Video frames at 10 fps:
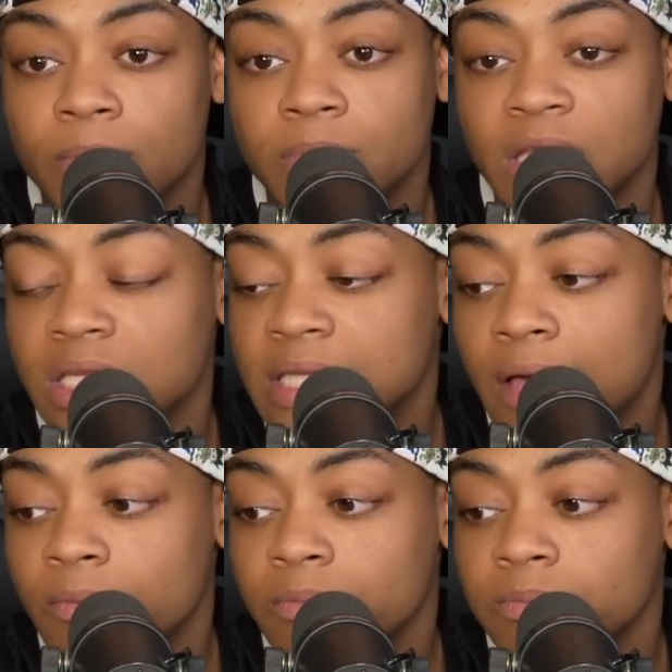thing
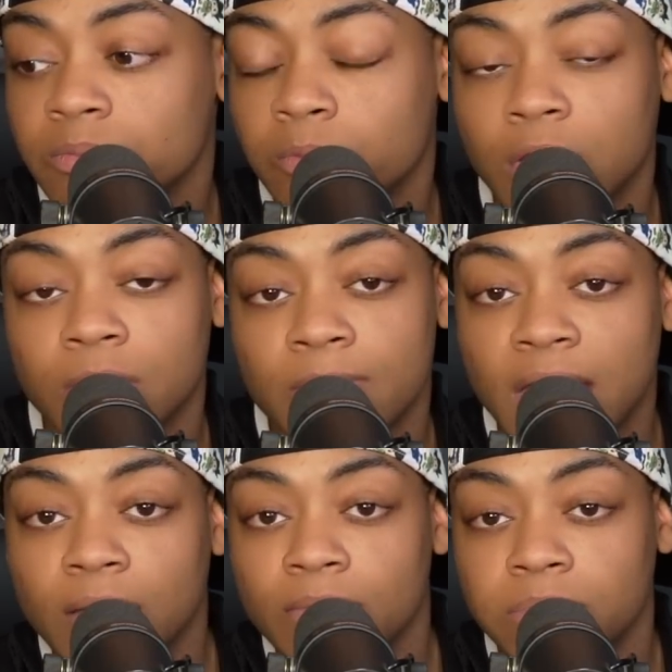that we could
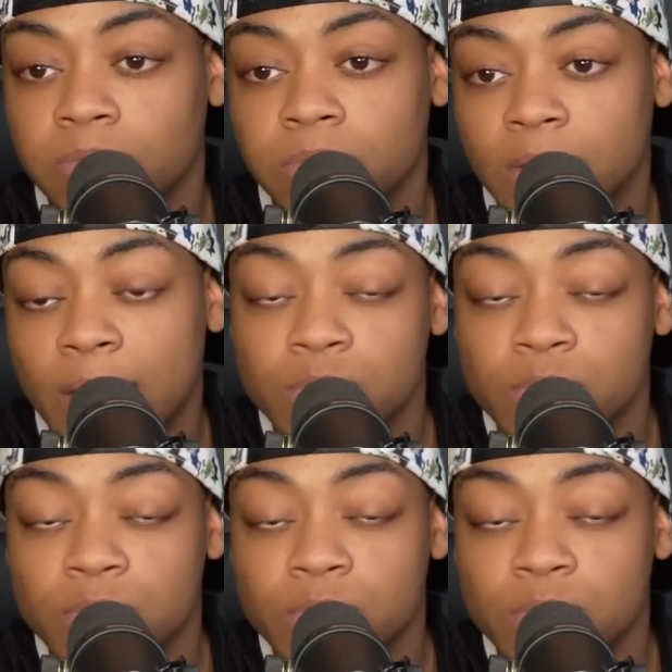make that